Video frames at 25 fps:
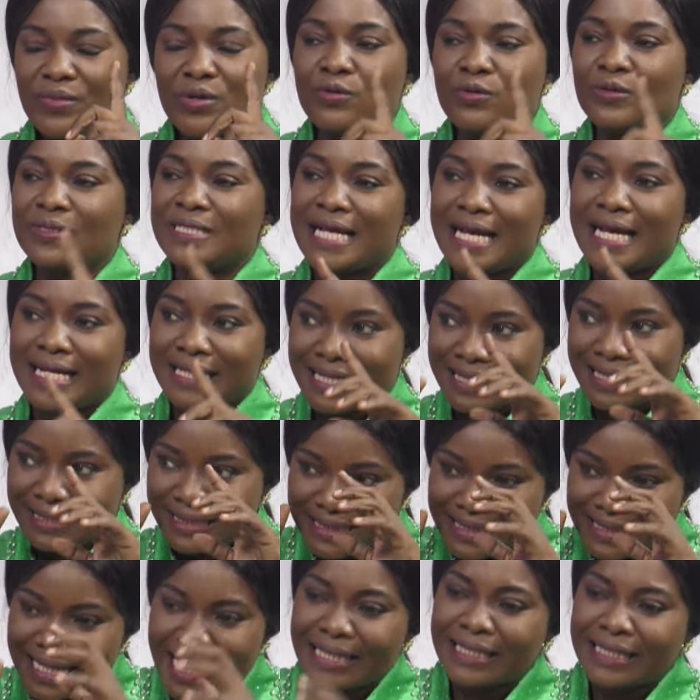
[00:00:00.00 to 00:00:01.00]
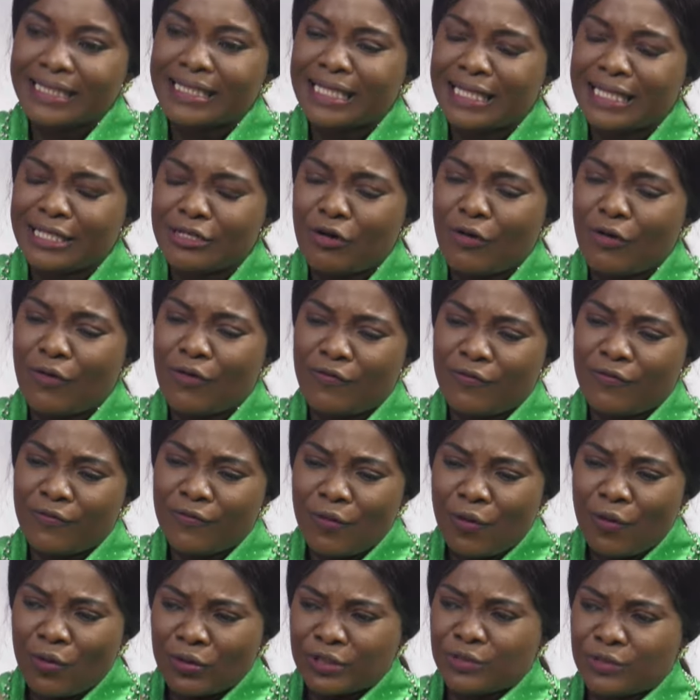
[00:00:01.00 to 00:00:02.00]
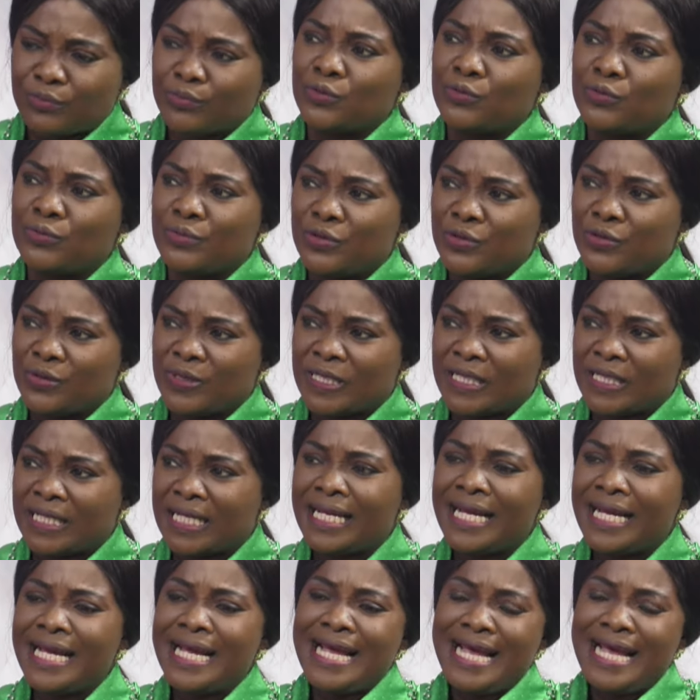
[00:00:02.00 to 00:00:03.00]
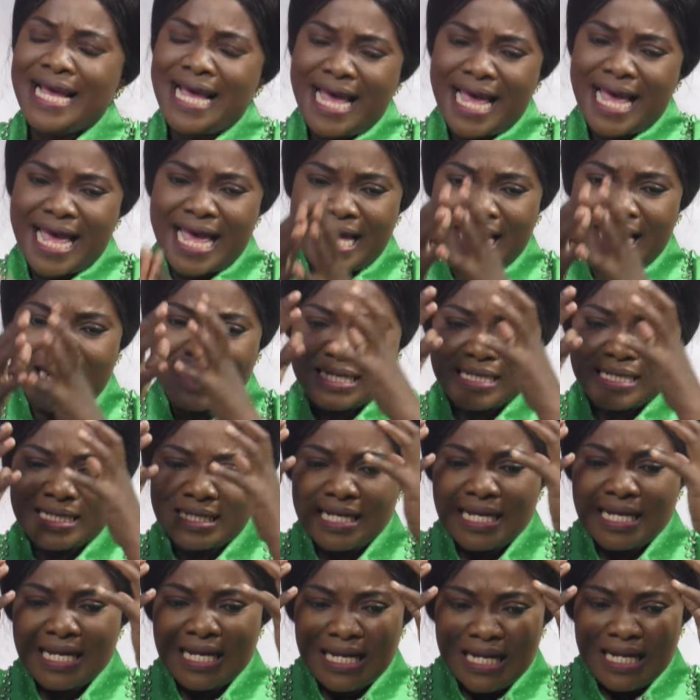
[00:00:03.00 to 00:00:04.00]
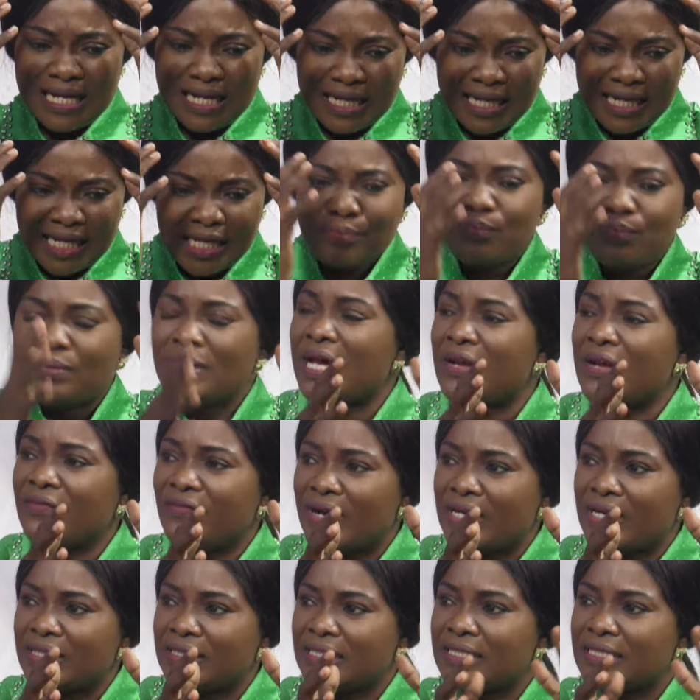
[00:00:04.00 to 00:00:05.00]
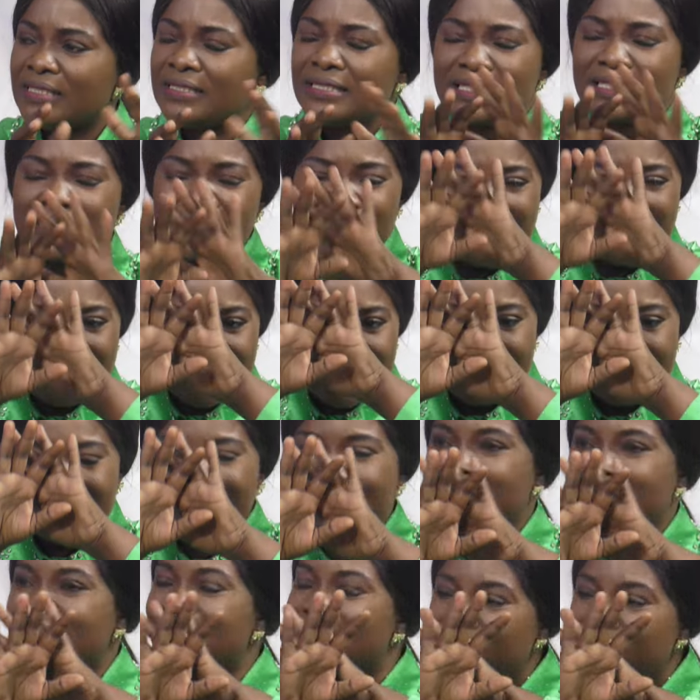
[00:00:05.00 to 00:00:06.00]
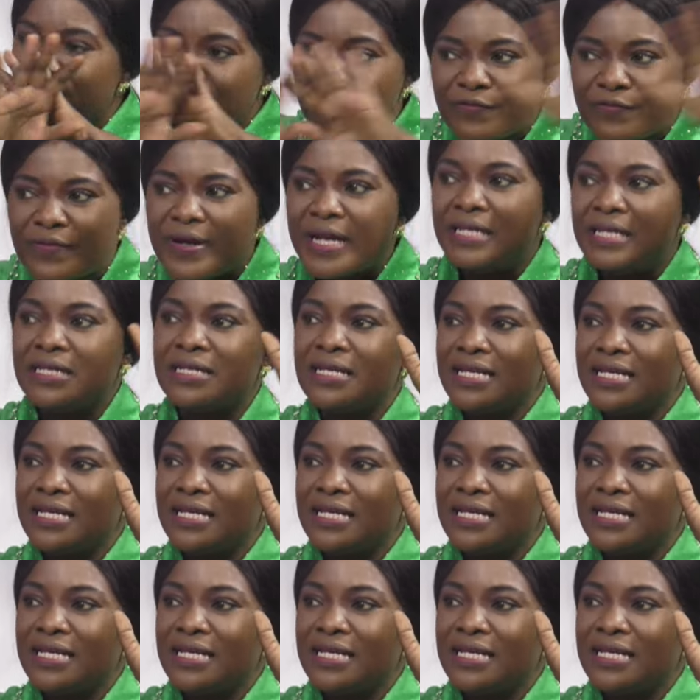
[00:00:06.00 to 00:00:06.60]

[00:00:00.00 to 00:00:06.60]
Because the understanding of gospel music mm. and hip life artists is different